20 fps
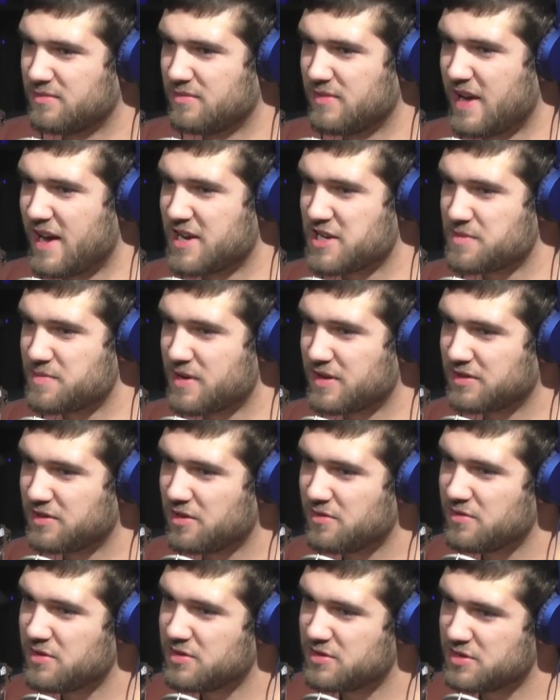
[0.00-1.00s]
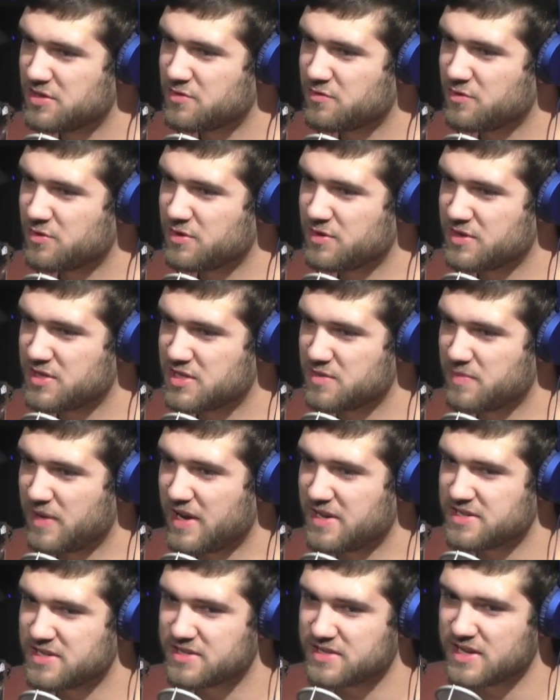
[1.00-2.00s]
aspect of it just for
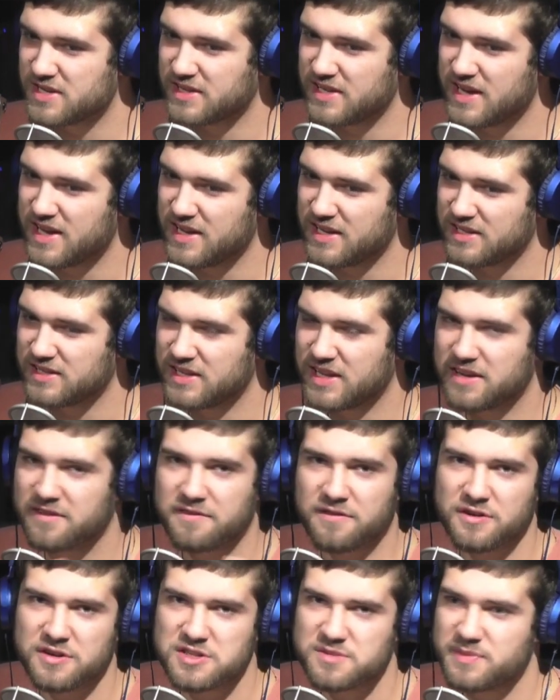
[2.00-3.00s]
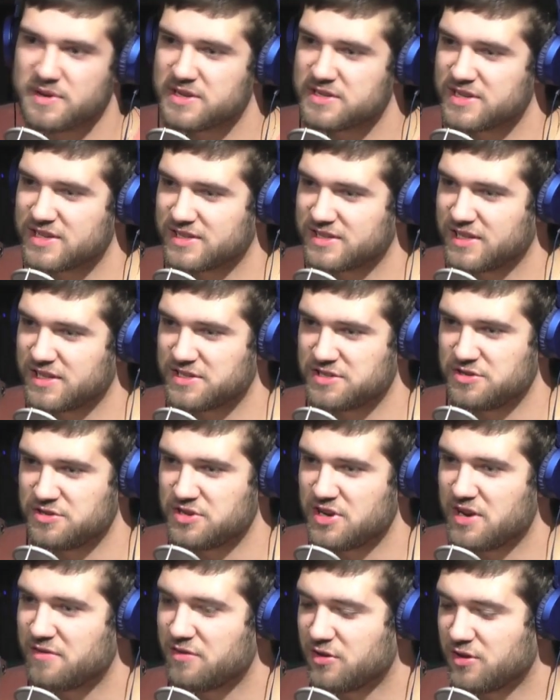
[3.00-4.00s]
spaces like that. Like, for a space like this, you'd
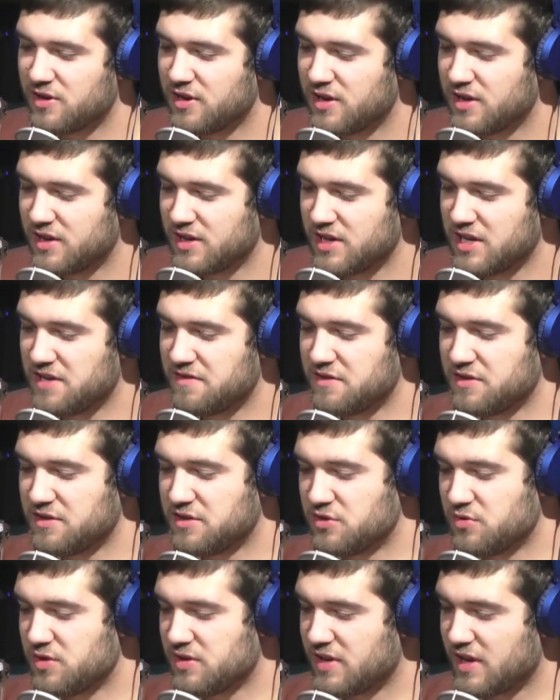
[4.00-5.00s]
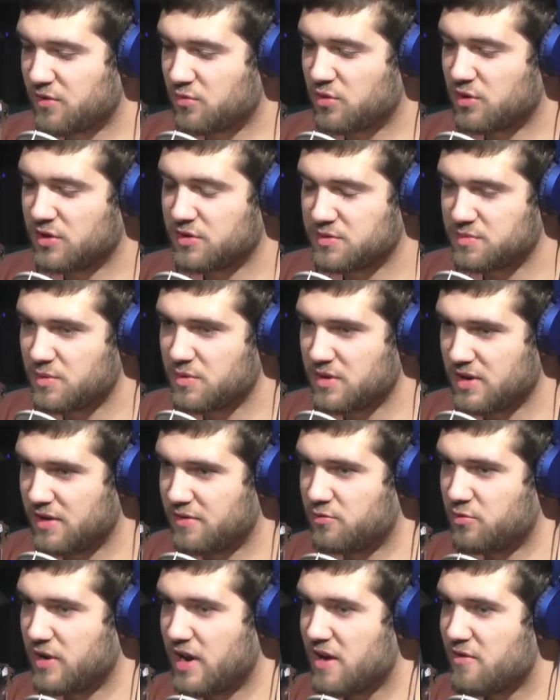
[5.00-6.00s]
never, even doing, like,
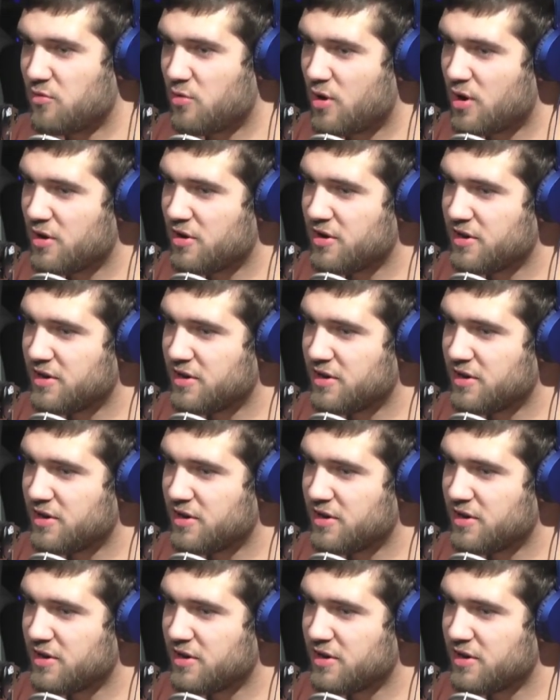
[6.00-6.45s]
if we have water in